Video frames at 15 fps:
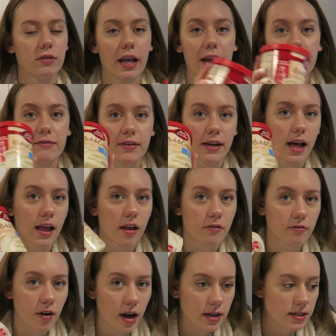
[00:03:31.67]
like vanilla
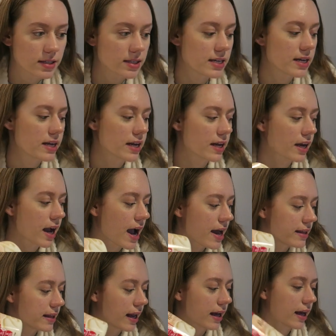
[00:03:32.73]
frosting
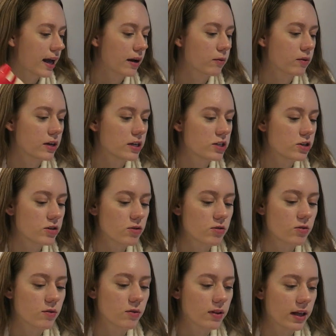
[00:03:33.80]
and then I kinda wanna
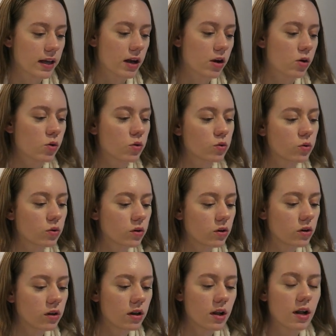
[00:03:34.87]
do like a
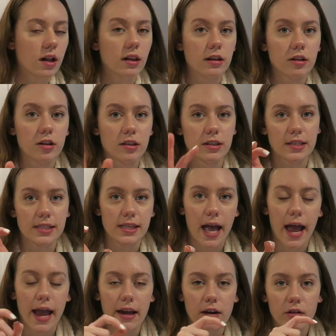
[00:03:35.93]
cool little
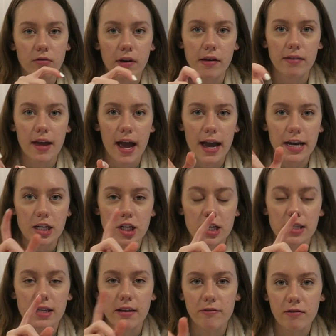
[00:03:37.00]
design around the
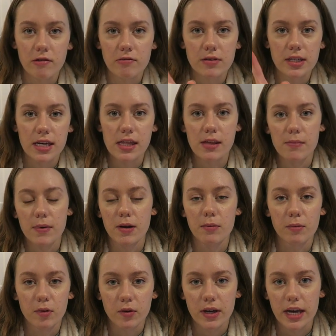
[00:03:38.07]
edges. If you've seen the
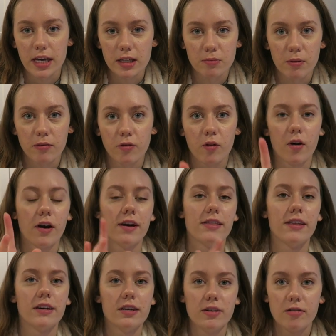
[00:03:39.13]
minimal cakes before,
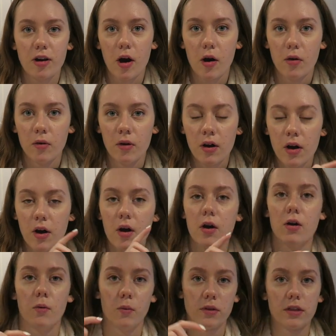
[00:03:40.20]
then you know
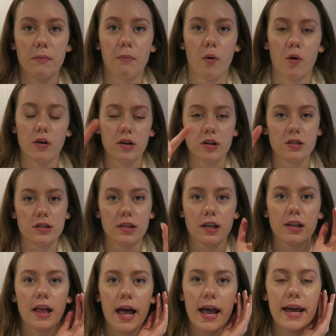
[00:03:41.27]
what the borders
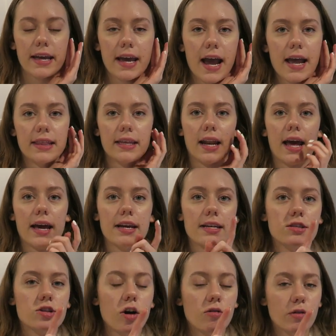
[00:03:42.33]
look like. And then I
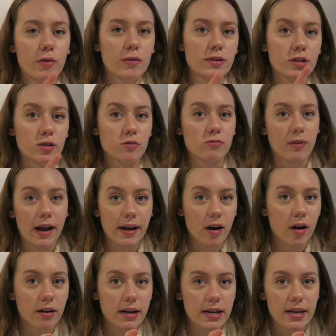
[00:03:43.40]
don't know what to write
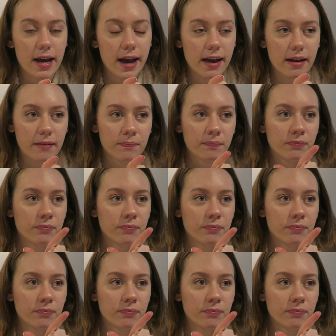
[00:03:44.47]
on it yet